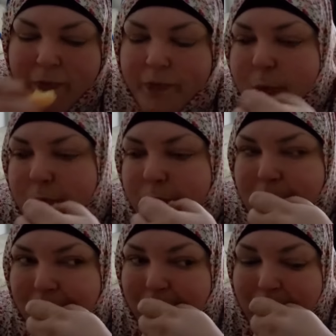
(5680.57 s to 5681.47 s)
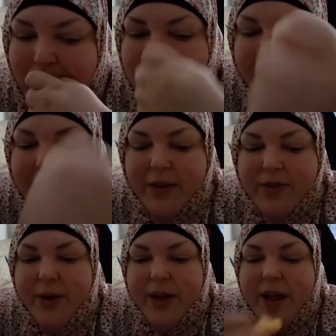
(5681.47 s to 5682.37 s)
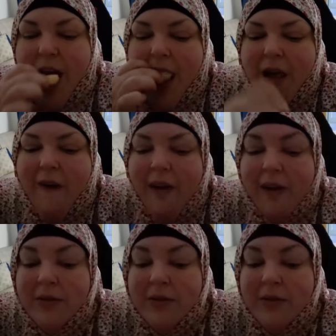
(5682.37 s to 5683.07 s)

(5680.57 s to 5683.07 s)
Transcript: Yeah, I know. Nothing will change.